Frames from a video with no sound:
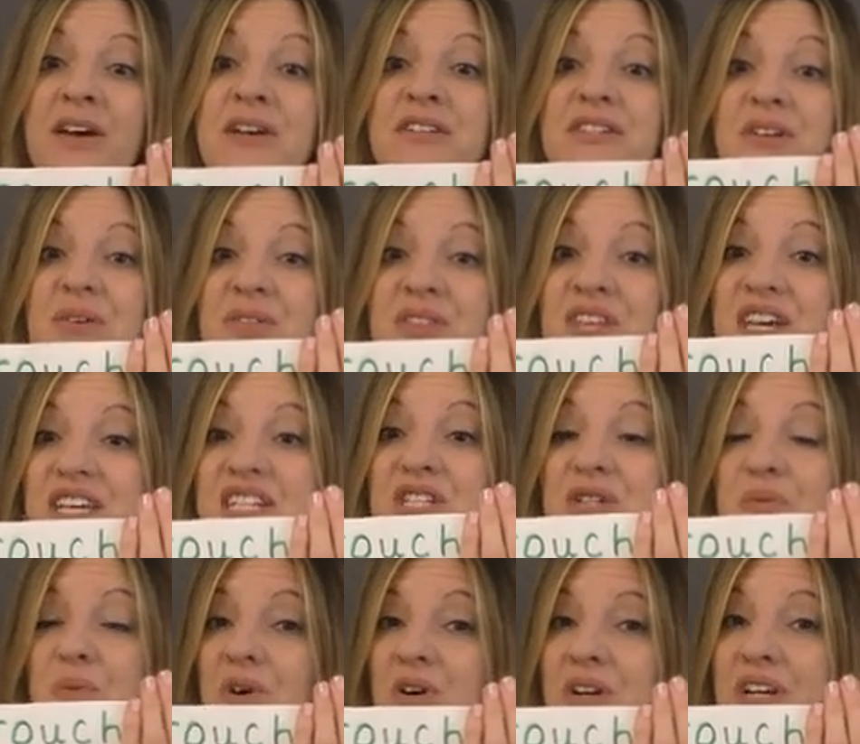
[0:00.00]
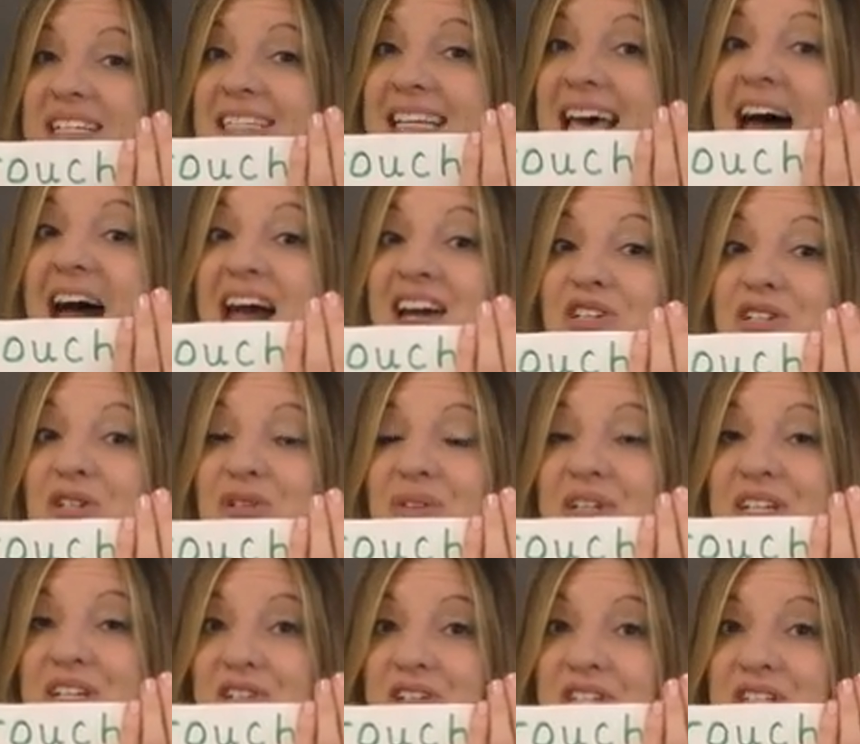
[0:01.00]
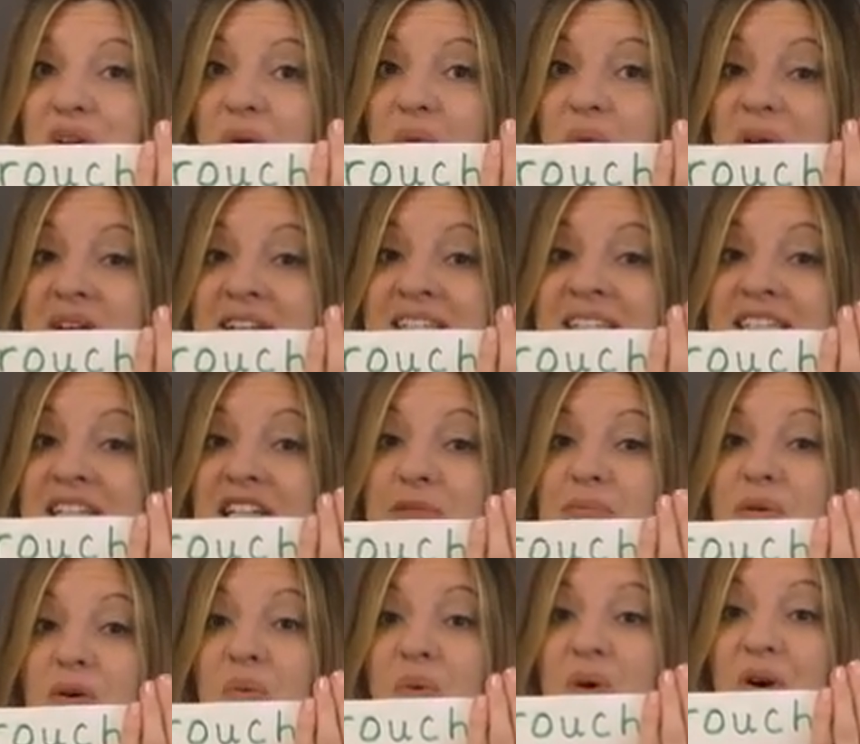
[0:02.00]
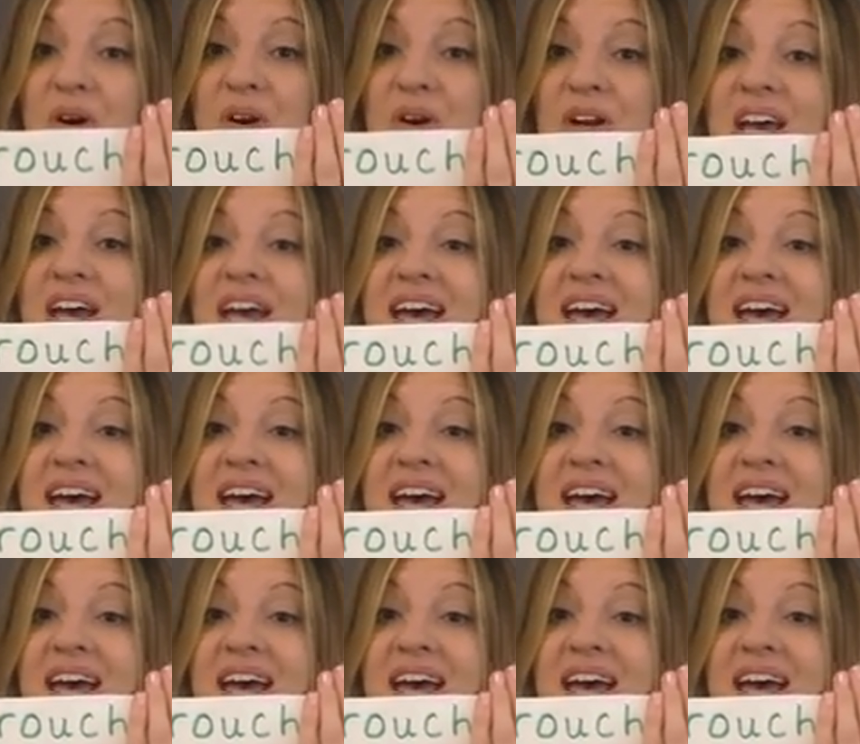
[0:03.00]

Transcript: So this word is actually just a one-syllable word